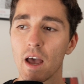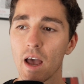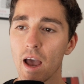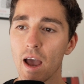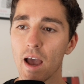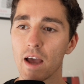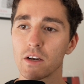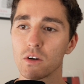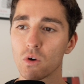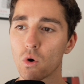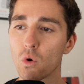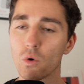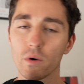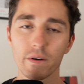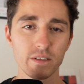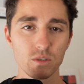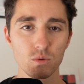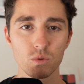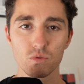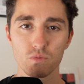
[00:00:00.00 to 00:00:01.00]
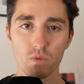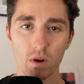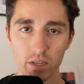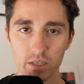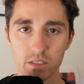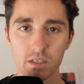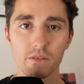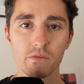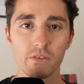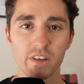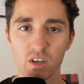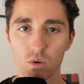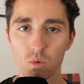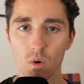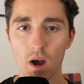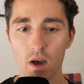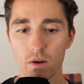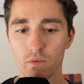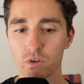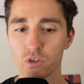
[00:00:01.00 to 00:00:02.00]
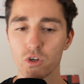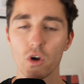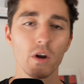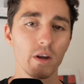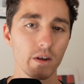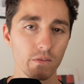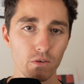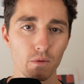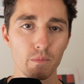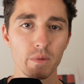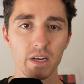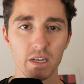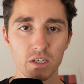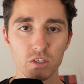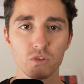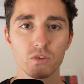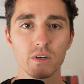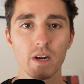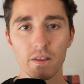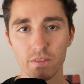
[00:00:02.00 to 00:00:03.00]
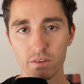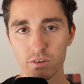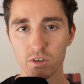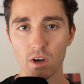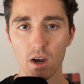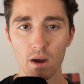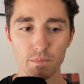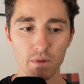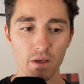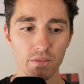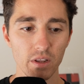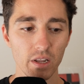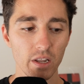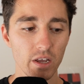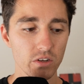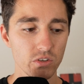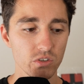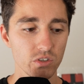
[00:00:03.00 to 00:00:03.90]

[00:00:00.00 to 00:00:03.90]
and Hawkins was relatively quiet, returning from an injury at the time nonetheless.